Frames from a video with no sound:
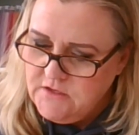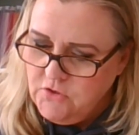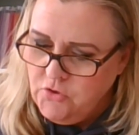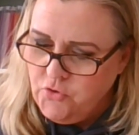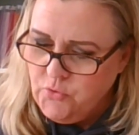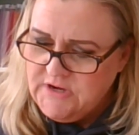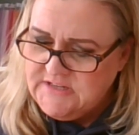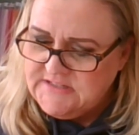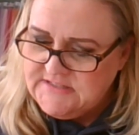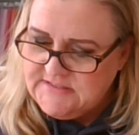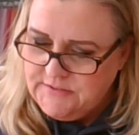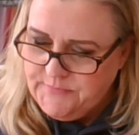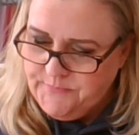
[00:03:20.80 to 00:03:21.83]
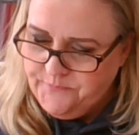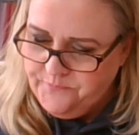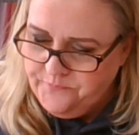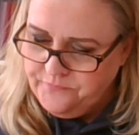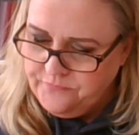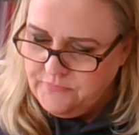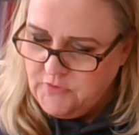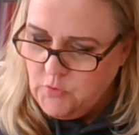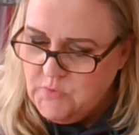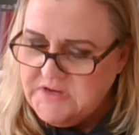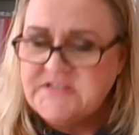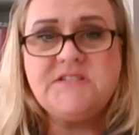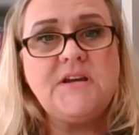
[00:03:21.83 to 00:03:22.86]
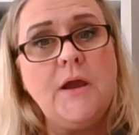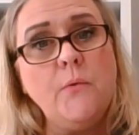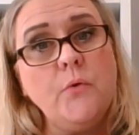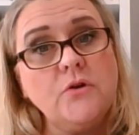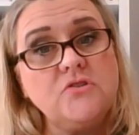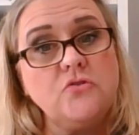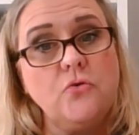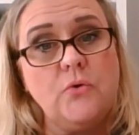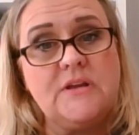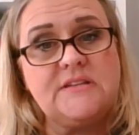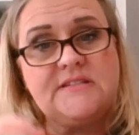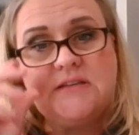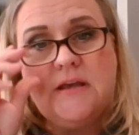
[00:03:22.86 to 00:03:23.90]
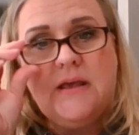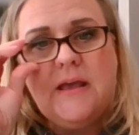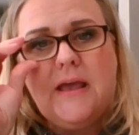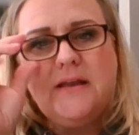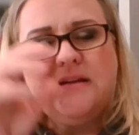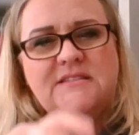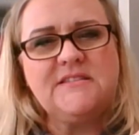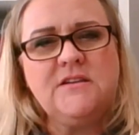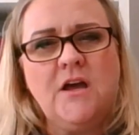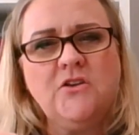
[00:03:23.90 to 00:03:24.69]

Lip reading: grits. Weeks Dye Works grits, and it's not